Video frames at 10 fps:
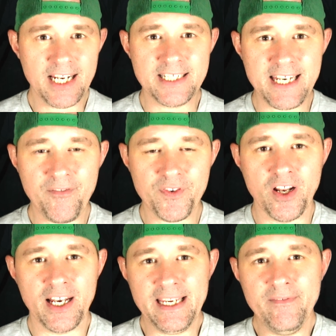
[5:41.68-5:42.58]
and
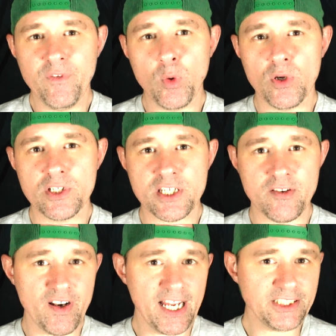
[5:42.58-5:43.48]
definitely influenced the
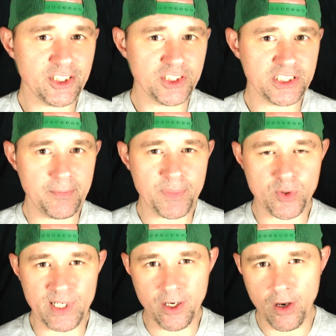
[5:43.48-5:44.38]
relationship
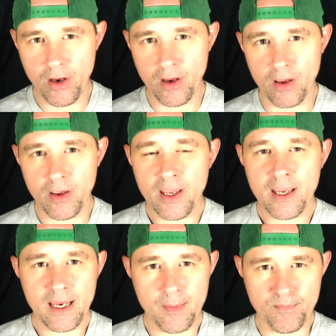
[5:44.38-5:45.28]
between her
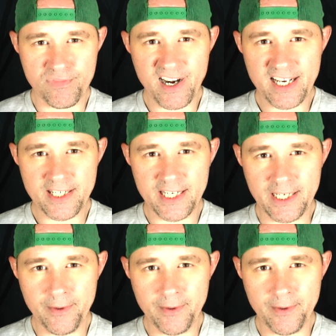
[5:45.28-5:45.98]
and Brandy.